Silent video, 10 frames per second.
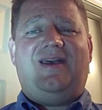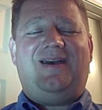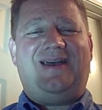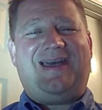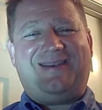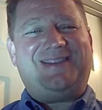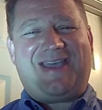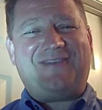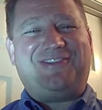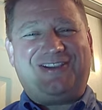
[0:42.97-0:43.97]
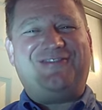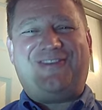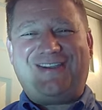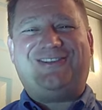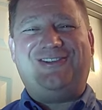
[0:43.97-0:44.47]
I have to
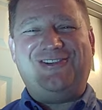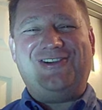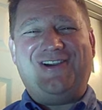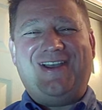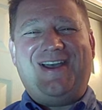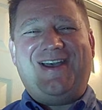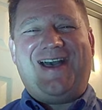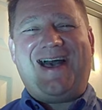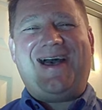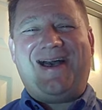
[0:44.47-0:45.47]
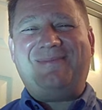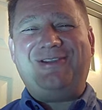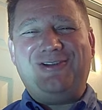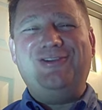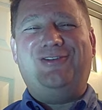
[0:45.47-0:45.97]
confess to you, I'm a
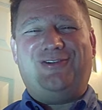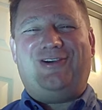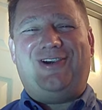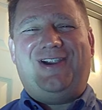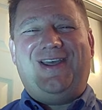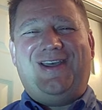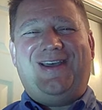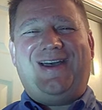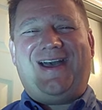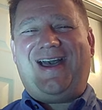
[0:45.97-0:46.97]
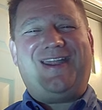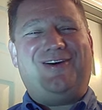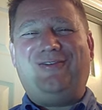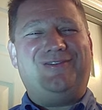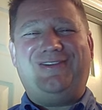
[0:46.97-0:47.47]
user. I
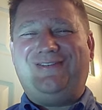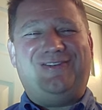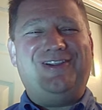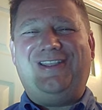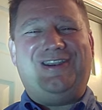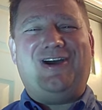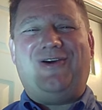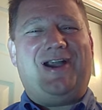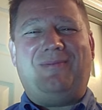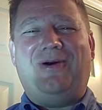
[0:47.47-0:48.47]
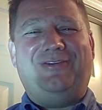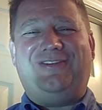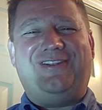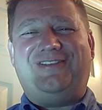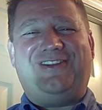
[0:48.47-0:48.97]
don't really know how most
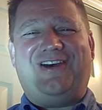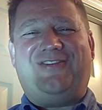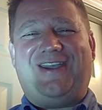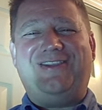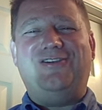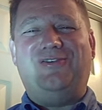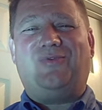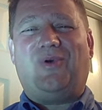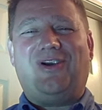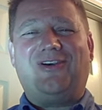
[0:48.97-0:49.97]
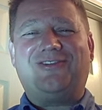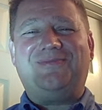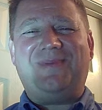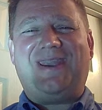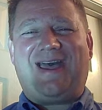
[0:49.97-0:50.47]
of the stuff I use works,
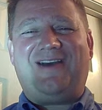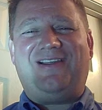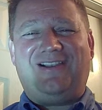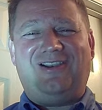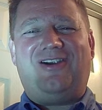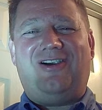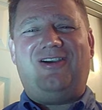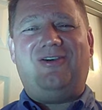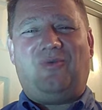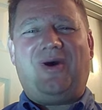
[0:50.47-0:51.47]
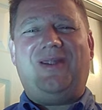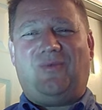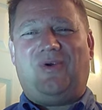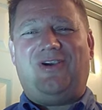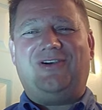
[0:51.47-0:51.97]
but I learn what
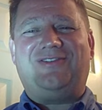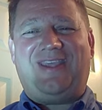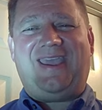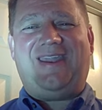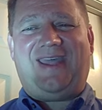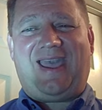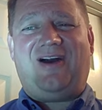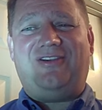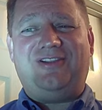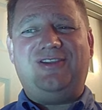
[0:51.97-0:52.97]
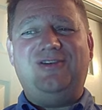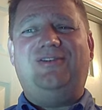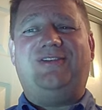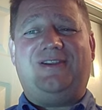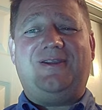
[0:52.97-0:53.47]
works and how to
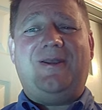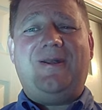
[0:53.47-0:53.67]
use it.